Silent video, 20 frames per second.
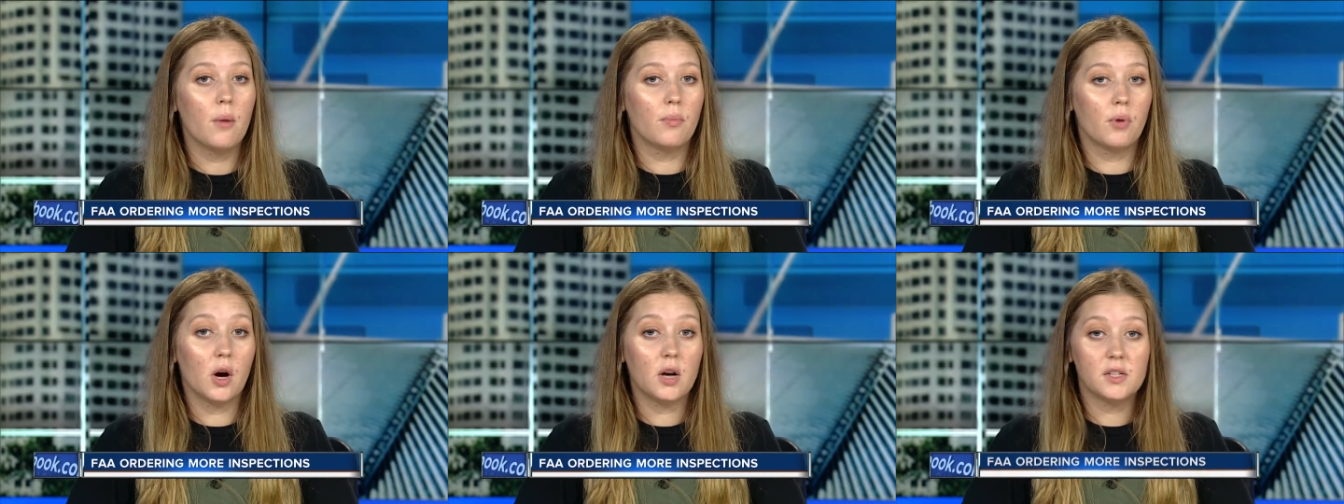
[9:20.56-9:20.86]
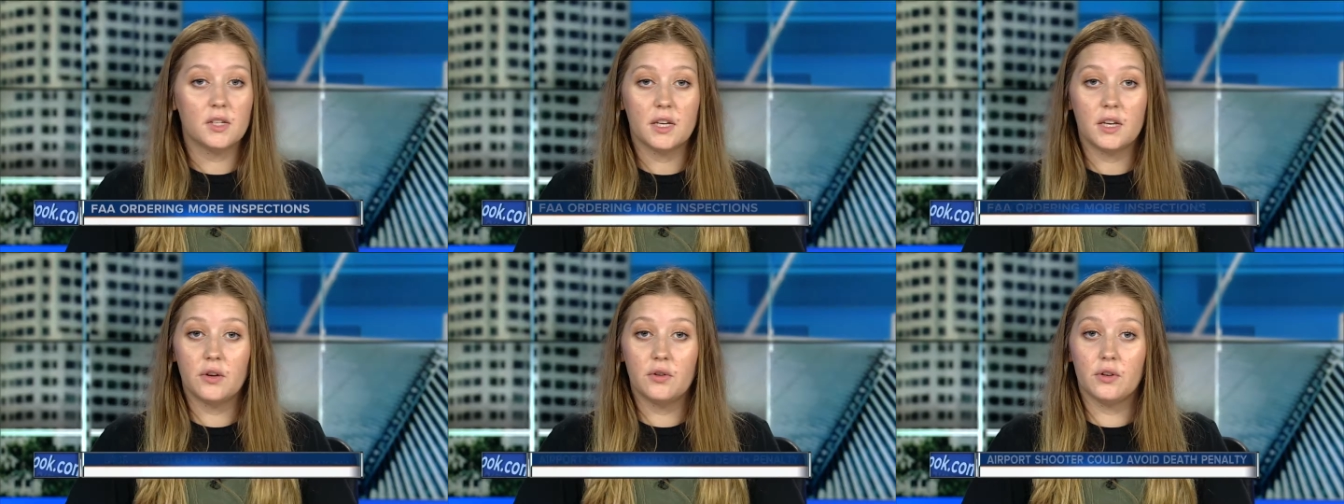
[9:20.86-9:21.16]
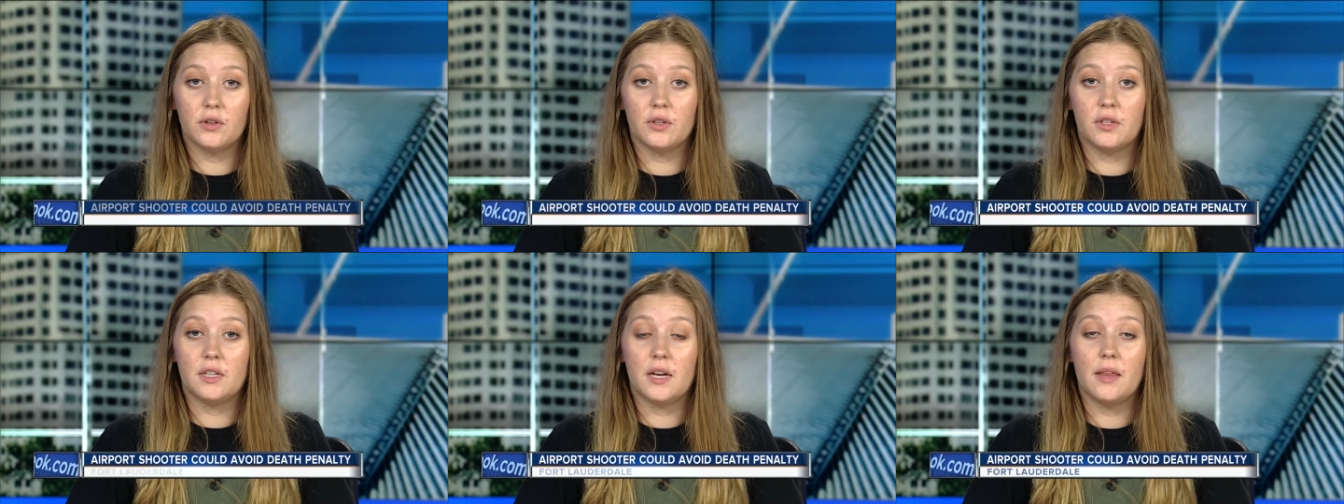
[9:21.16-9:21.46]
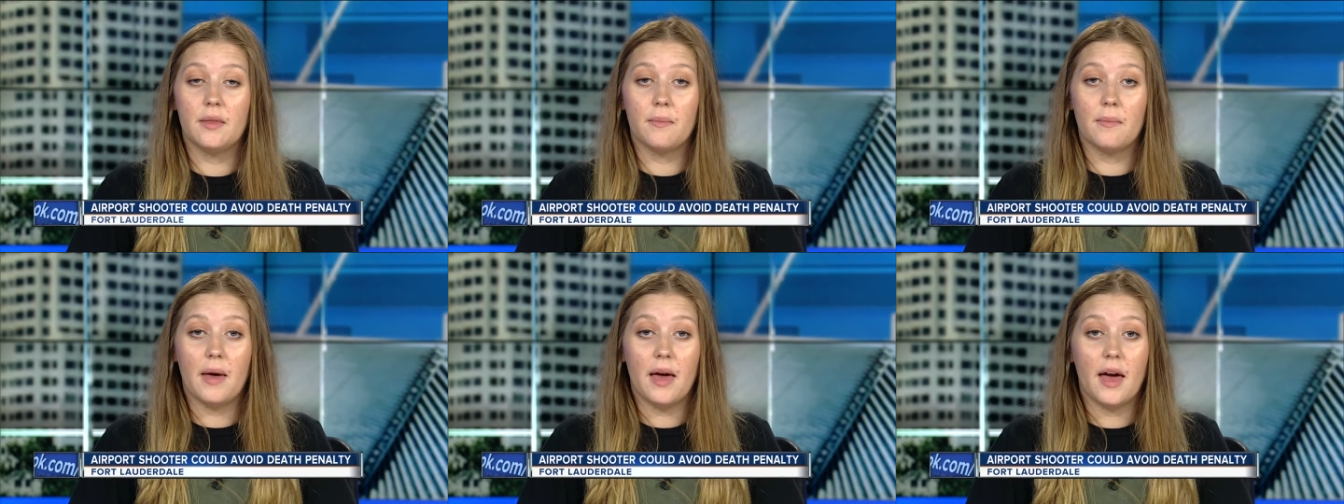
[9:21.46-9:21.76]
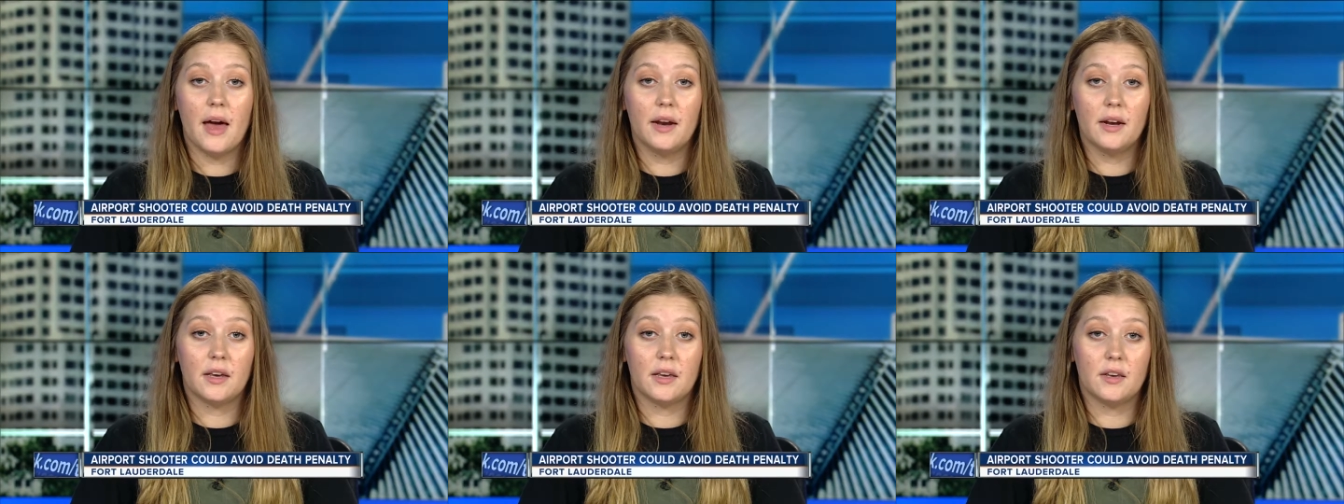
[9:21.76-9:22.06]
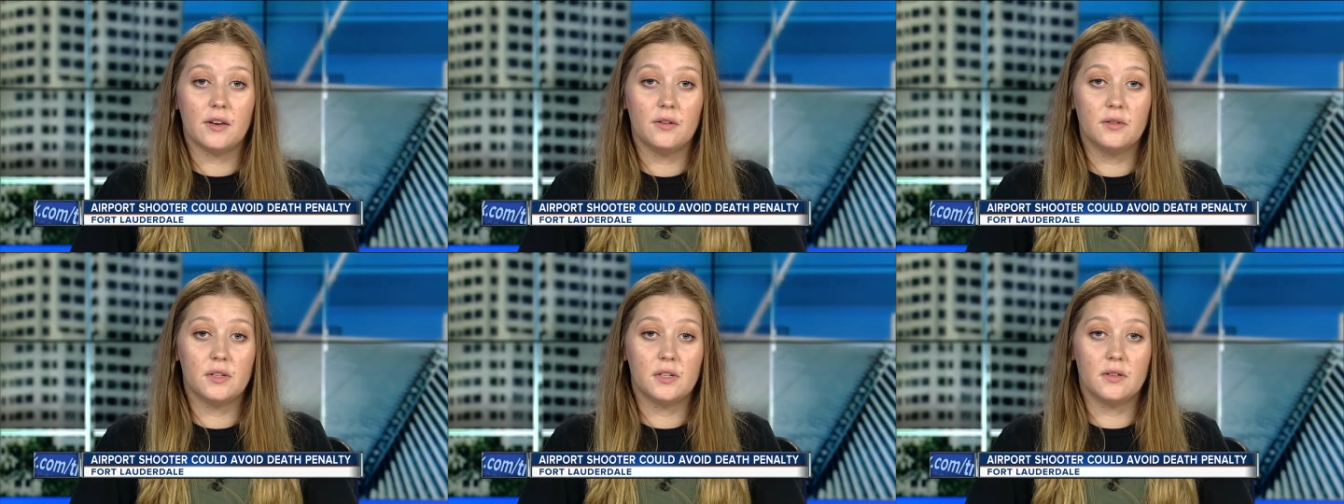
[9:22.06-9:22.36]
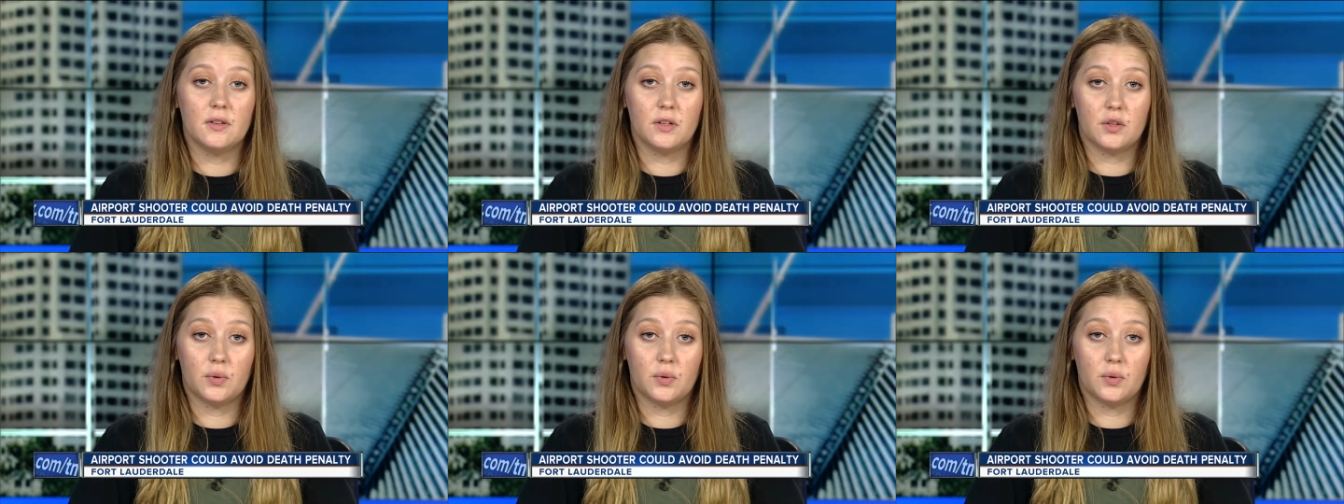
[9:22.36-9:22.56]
Prosecutors say the man accused in the